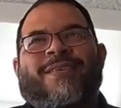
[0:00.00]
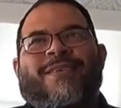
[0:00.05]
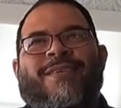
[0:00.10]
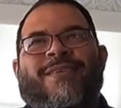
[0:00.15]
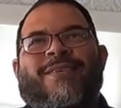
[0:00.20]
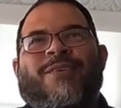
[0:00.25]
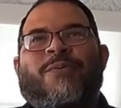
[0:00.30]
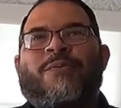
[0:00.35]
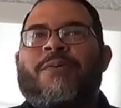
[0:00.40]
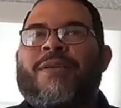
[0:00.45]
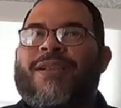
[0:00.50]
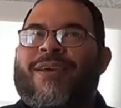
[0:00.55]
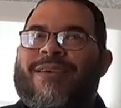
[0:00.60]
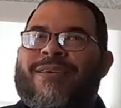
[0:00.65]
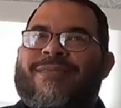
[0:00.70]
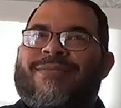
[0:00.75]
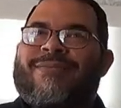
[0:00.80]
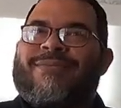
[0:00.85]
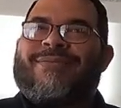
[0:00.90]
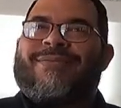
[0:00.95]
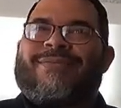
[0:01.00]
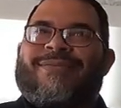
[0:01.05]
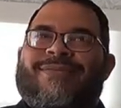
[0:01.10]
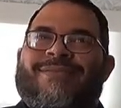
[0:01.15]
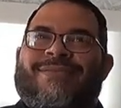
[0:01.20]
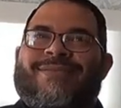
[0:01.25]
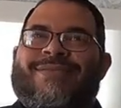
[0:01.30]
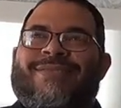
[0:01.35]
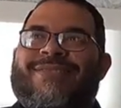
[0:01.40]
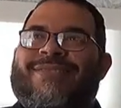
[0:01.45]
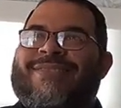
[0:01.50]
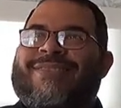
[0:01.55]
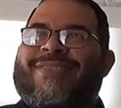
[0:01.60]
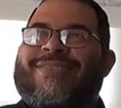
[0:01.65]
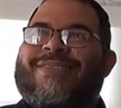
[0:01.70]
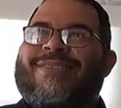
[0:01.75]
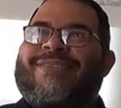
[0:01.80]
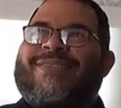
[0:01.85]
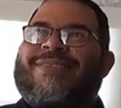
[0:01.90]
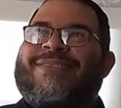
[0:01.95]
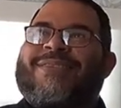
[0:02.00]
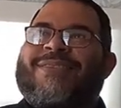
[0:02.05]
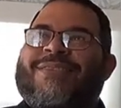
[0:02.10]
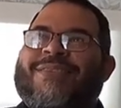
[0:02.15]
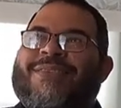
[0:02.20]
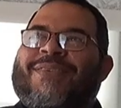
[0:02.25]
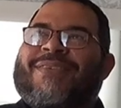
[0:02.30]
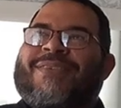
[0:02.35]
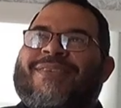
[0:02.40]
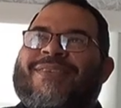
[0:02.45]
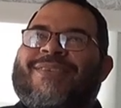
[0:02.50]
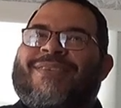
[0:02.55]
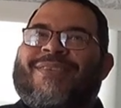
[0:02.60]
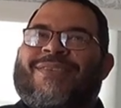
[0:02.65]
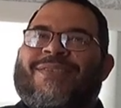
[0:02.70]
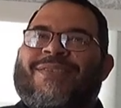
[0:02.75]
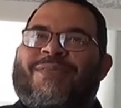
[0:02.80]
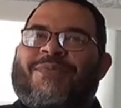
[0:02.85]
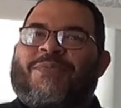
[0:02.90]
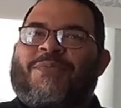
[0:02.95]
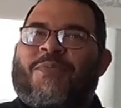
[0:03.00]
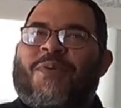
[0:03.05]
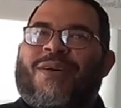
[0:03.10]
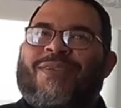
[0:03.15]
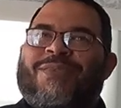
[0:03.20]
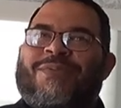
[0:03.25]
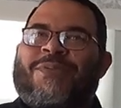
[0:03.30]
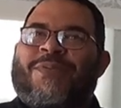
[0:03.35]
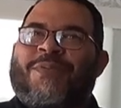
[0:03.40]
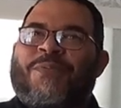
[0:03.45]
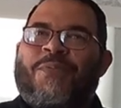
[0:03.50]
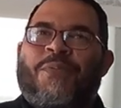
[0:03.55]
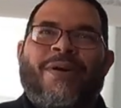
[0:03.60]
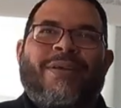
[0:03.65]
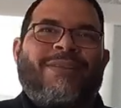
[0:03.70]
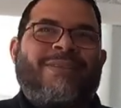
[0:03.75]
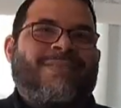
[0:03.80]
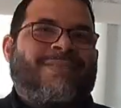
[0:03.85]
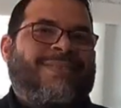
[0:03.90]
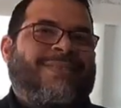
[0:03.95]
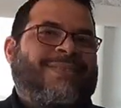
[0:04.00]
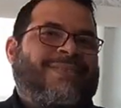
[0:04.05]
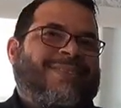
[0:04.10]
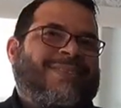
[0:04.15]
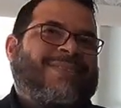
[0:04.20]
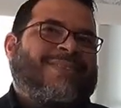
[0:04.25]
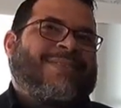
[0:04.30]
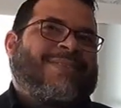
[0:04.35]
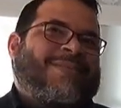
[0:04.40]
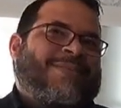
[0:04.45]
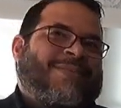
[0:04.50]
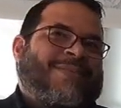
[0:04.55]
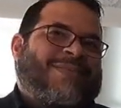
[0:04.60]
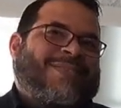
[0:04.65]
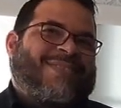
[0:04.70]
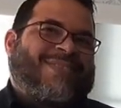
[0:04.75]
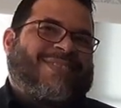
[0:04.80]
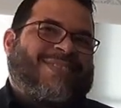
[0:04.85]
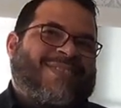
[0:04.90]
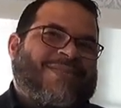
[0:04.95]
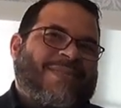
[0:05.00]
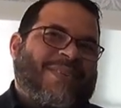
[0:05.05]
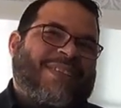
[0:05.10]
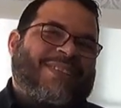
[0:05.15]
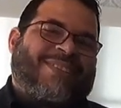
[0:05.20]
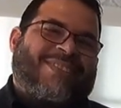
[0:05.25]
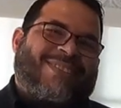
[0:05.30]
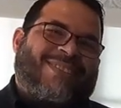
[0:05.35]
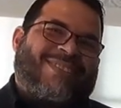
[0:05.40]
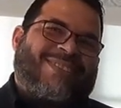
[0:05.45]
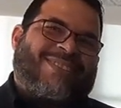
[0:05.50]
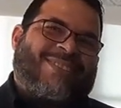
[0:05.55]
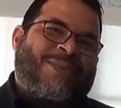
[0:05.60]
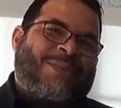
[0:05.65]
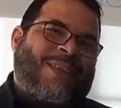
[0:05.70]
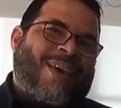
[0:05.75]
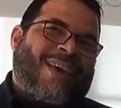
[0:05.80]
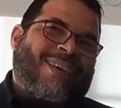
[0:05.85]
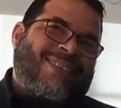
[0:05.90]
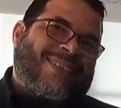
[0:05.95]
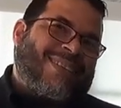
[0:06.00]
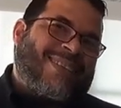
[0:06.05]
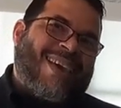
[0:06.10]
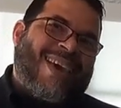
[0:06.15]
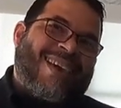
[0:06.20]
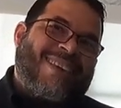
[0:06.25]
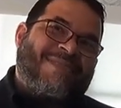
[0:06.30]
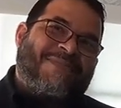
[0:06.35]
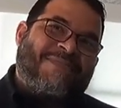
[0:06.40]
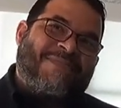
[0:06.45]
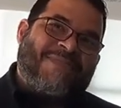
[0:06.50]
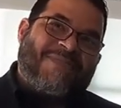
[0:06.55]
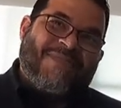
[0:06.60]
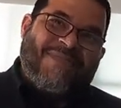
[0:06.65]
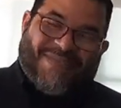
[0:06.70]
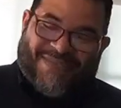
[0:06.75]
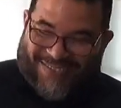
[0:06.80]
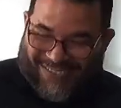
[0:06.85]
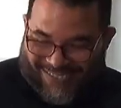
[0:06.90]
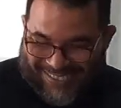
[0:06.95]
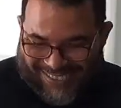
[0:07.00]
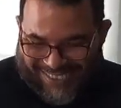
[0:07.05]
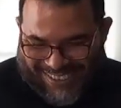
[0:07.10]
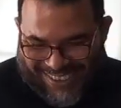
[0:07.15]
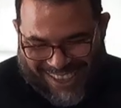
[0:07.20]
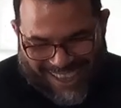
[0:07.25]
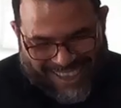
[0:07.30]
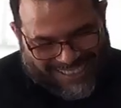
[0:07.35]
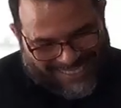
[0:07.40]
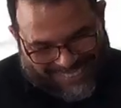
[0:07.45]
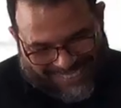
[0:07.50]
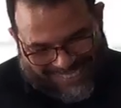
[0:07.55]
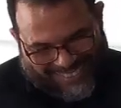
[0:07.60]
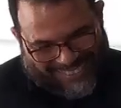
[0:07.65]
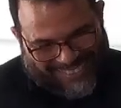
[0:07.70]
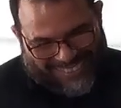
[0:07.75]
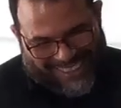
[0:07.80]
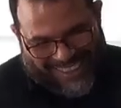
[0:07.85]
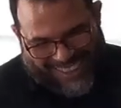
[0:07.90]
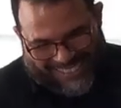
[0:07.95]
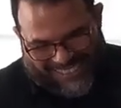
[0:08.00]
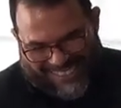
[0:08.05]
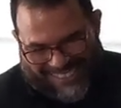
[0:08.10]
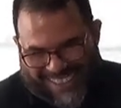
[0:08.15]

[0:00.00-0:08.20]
here. Really? Well, right after you opened. Right after you opened. And it took us all this time to get here. Today's the day. Today is the day. We're going to